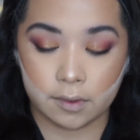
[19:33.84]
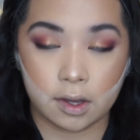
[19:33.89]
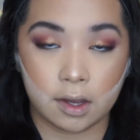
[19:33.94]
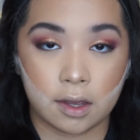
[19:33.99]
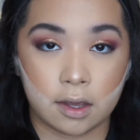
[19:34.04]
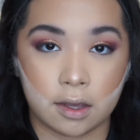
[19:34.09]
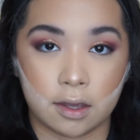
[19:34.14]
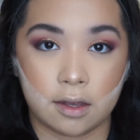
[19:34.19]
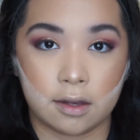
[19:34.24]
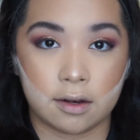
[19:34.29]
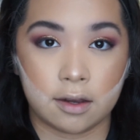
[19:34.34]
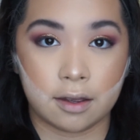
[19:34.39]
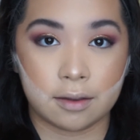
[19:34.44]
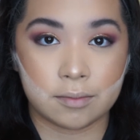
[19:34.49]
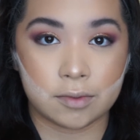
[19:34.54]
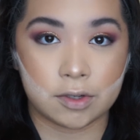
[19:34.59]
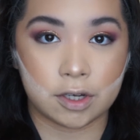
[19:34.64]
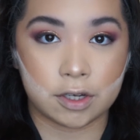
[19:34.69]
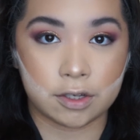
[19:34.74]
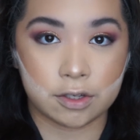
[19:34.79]
And I'm
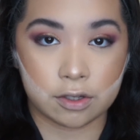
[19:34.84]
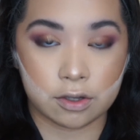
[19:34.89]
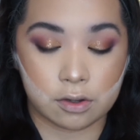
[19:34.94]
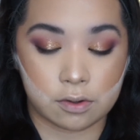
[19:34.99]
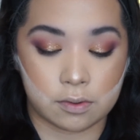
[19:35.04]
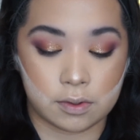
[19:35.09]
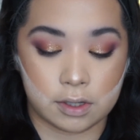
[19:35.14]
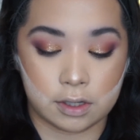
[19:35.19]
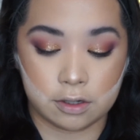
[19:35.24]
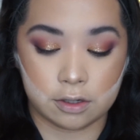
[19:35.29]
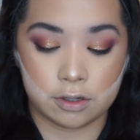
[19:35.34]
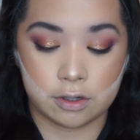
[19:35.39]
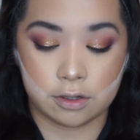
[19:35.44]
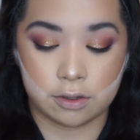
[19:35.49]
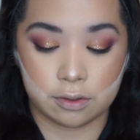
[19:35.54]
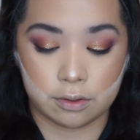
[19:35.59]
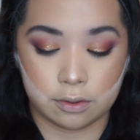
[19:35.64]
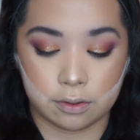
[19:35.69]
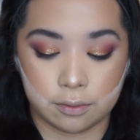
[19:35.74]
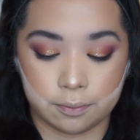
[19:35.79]
just going
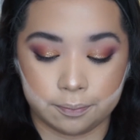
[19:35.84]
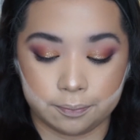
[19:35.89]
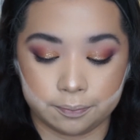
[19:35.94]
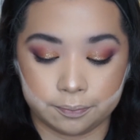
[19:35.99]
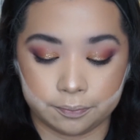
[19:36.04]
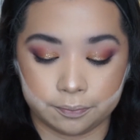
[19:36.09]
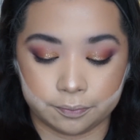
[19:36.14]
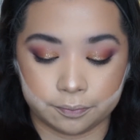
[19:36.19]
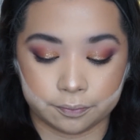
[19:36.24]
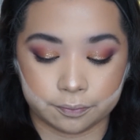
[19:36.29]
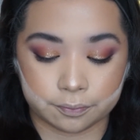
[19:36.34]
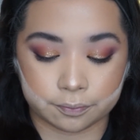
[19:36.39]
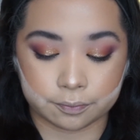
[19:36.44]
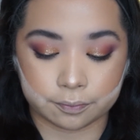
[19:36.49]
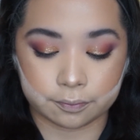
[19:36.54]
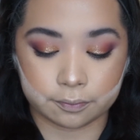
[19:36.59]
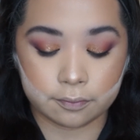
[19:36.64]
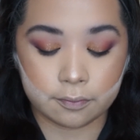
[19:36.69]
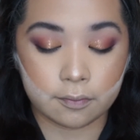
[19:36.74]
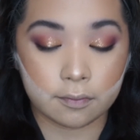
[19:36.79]
to
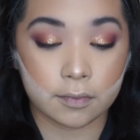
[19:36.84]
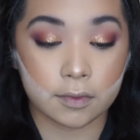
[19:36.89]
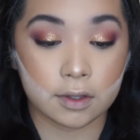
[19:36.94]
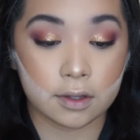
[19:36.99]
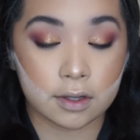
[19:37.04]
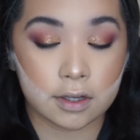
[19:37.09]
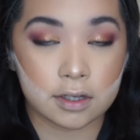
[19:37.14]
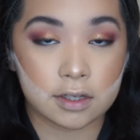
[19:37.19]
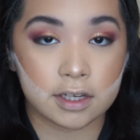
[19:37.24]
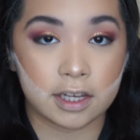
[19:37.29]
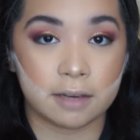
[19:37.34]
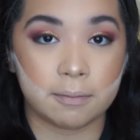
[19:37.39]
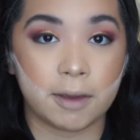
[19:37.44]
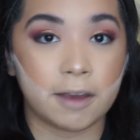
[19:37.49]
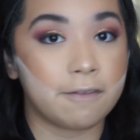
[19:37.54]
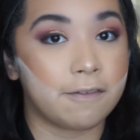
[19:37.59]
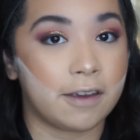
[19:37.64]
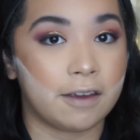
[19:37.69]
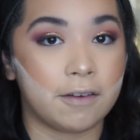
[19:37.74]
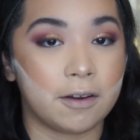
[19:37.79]
take my
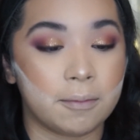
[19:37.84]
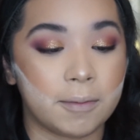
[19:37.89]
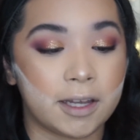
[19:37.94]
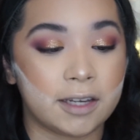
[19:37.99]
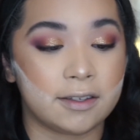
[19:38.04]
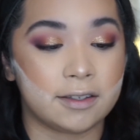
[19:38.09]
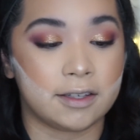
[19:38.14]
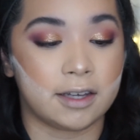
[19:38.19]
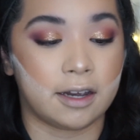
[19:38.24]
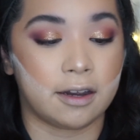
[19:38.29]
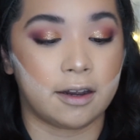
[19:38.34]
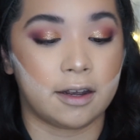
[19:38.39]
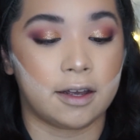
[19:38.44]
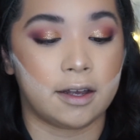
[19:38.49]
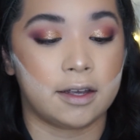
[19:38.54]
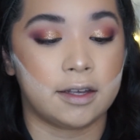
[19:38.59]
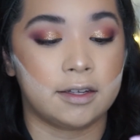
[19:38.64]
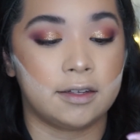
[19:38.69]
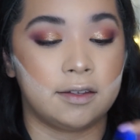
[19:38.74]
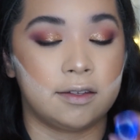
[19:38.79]
favorite mascara.
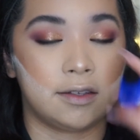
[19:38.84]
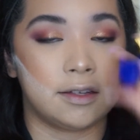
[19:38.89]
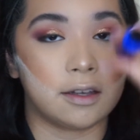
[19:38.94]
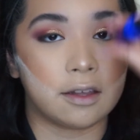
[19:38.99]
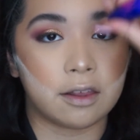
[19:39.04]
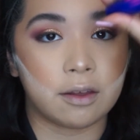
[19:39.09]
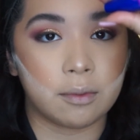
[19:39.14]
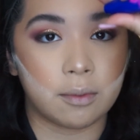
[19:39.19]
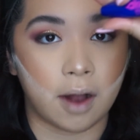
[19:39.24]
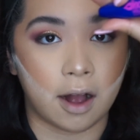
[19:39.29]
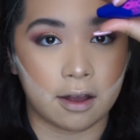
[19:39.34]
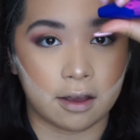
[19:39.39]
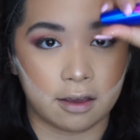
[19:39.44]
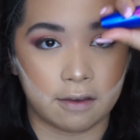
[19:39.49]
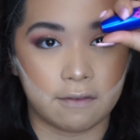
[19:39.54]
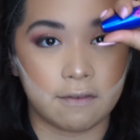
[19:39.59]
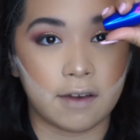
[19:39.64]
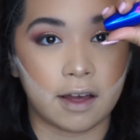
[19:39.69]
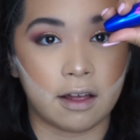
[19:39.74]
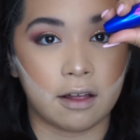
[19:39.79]
It's still the
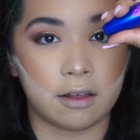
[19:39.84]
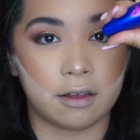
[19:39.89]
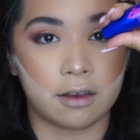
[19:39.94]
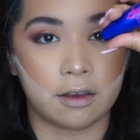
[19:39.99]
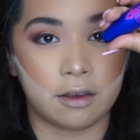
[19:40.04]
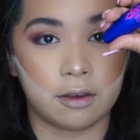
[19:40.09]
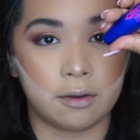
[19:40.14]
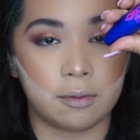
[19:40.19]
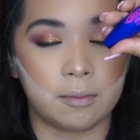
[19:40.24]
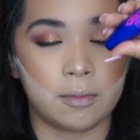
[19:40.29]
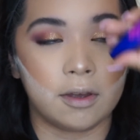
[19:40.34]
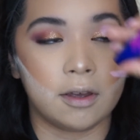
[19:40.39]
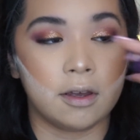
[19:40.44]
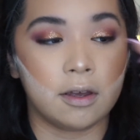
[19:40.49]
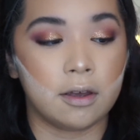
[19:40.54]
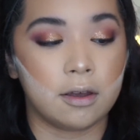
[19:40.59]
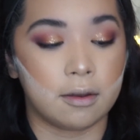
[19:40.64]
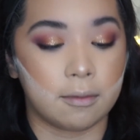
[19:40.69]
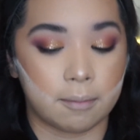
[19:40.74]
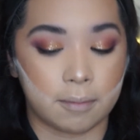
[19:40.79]
Rocket Volume
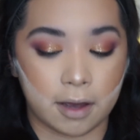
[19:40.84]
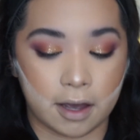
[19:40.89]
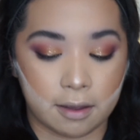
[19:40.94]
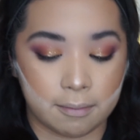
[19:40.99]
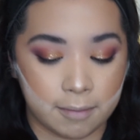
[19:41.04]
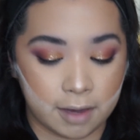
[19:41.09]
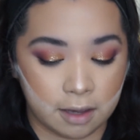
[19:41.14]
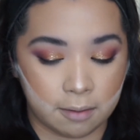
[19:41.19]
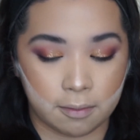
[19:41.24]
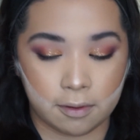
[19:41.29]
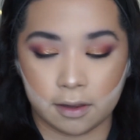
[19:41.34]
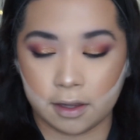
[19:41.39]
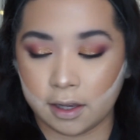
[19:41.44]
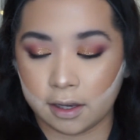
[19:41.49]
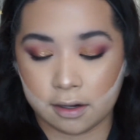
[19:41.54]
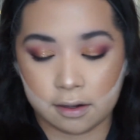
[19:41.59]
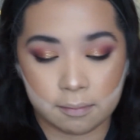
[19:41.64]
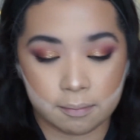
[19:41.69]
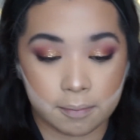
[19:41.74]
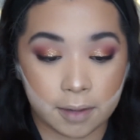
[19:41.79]
by
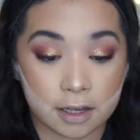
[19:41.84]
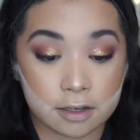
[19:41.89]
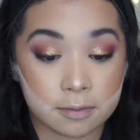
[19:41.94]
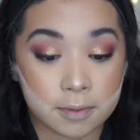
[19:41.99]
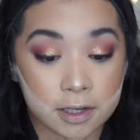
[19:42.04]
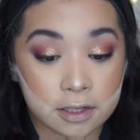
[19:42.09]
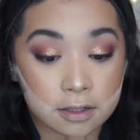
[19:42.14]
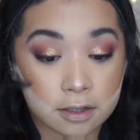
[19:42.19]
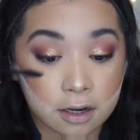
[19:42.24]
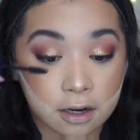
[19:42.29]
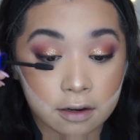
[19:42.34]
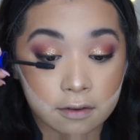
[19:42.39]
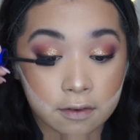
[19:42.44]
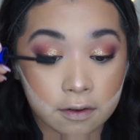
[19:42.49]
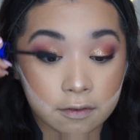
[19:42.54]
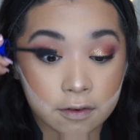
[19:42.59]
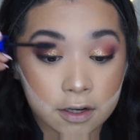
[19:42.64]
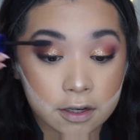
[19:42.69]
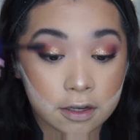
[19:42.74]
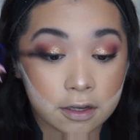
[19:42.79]
Maybelline. Best mascara I've
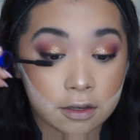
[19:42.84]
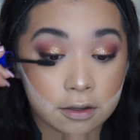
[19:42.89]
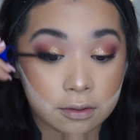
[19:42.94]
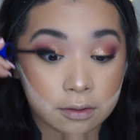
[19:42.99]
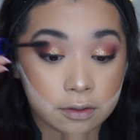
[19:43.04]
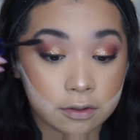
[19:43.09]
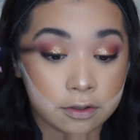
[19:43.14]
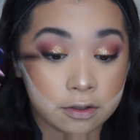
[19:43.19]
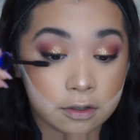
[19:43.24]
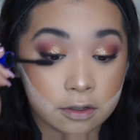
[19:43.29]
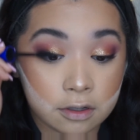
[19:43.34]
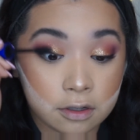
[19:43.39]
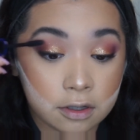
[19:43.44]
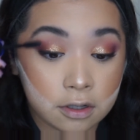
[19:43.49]
ever used.